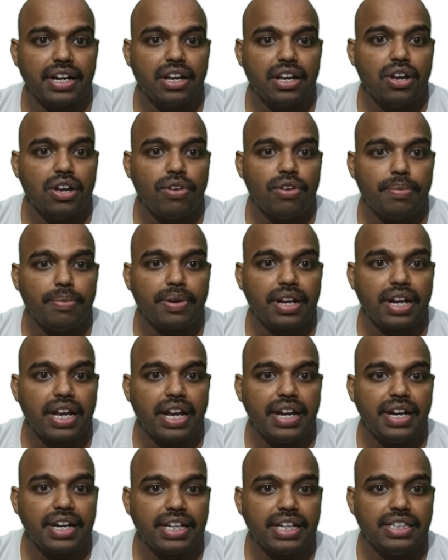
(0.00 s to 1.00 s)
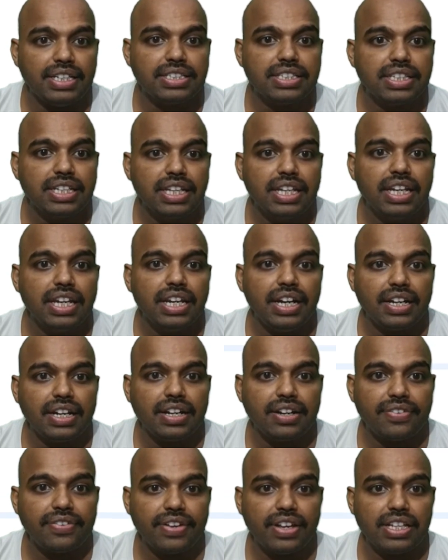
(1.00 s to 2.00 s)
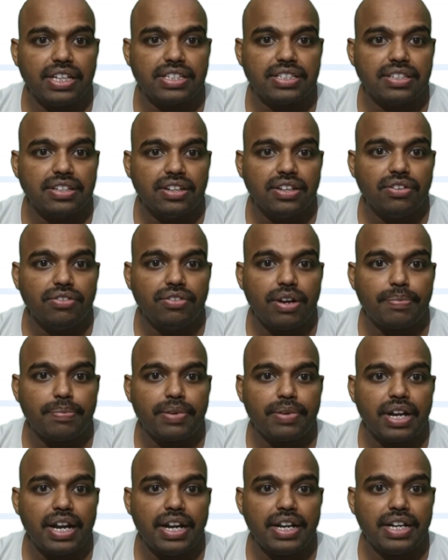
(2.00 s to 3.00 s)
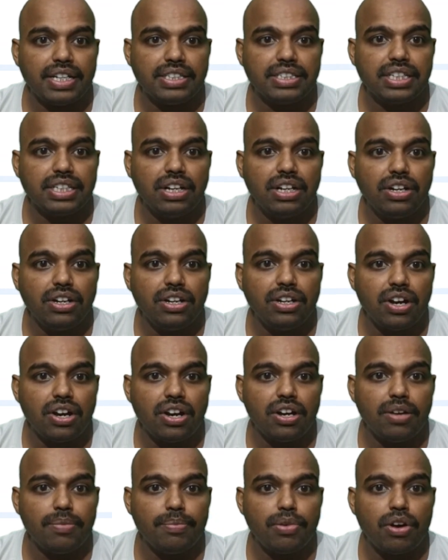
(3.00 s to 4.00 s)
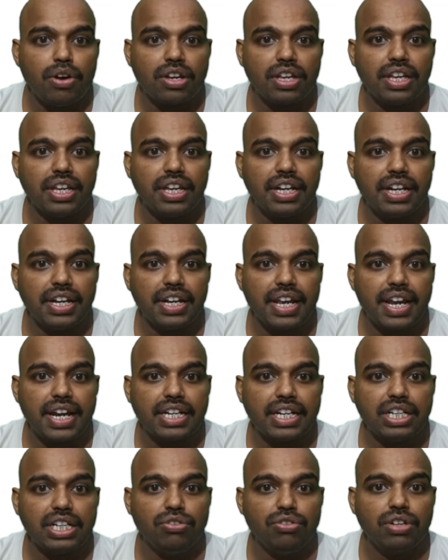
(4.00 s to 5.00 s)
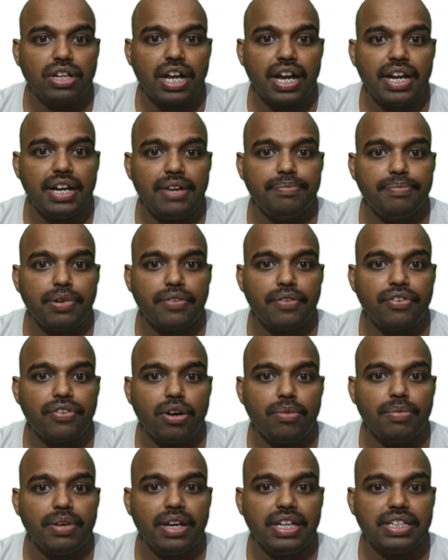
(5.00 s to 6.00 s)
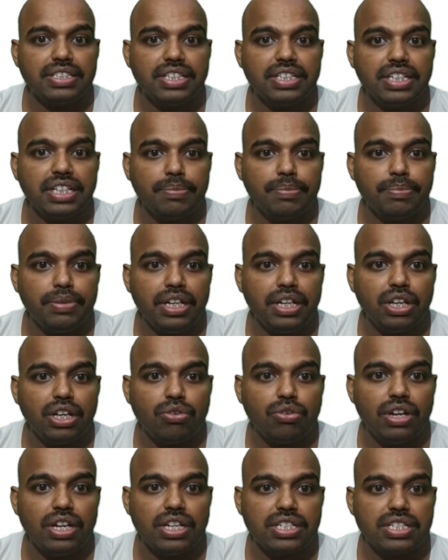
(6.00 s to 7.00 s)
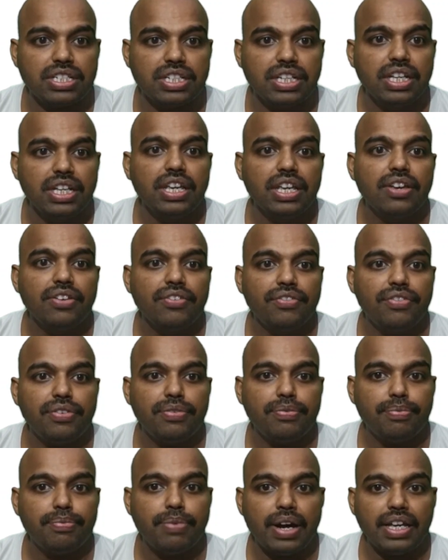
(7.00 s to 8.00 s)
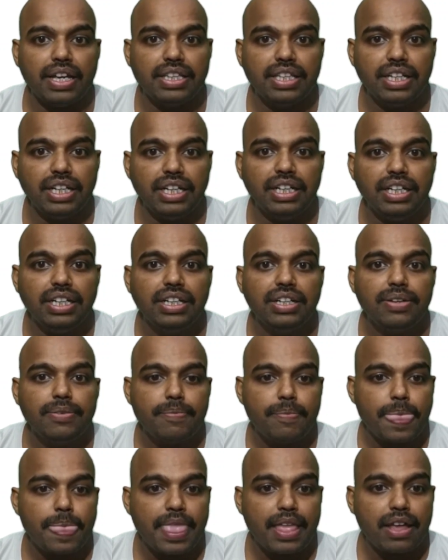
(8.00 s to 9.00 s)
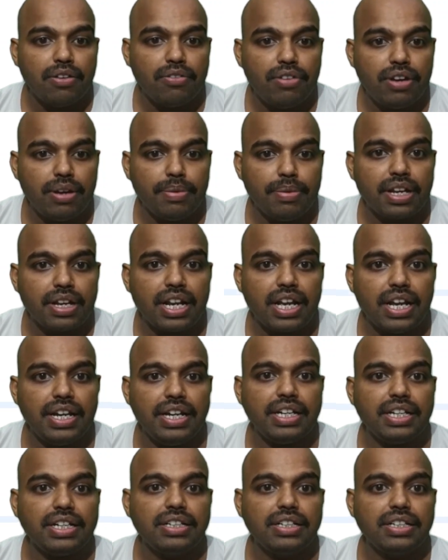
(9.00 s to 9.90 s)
Web client is interface. Web client is non-blocking reactive client perform HTTP request by the web client